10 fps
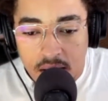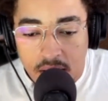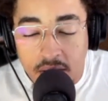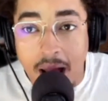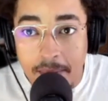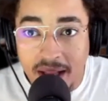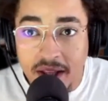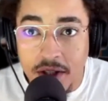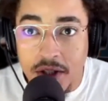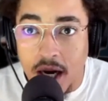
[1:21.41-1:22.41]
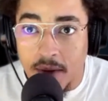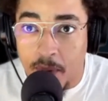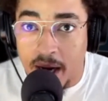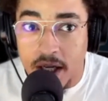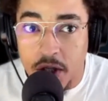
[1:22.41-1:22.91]
grandmother just got
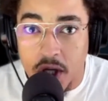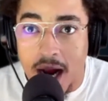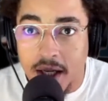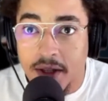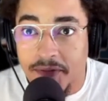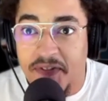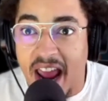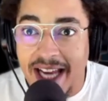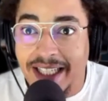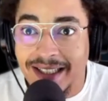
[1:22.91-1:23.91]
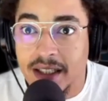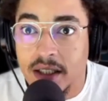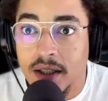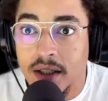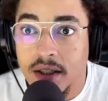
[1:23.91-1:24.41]
fucking shot in the
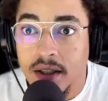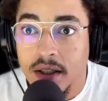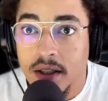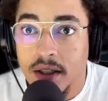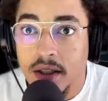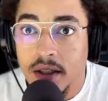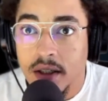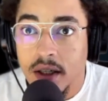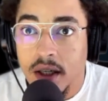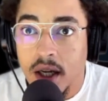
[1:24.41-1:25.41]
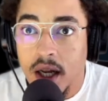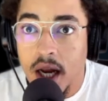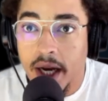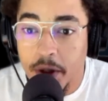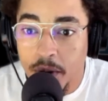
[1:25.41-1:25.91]
face.
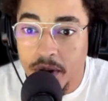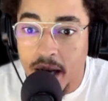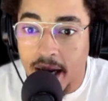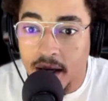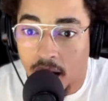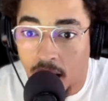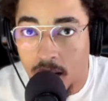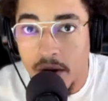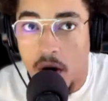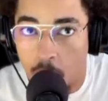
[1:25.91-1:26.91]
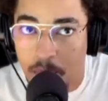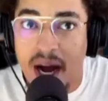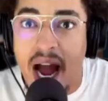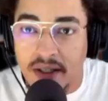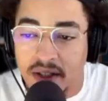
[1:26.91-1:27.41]
And you'd like, oh no,
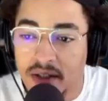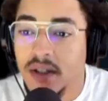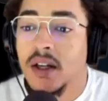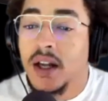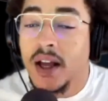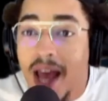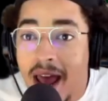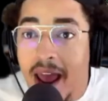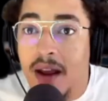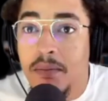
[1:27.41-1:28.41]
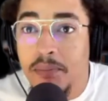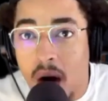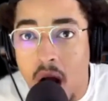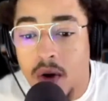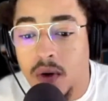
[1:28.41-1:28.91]
but hey,
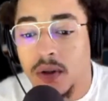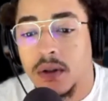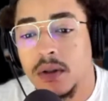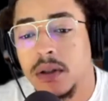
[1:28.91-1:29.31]
bro,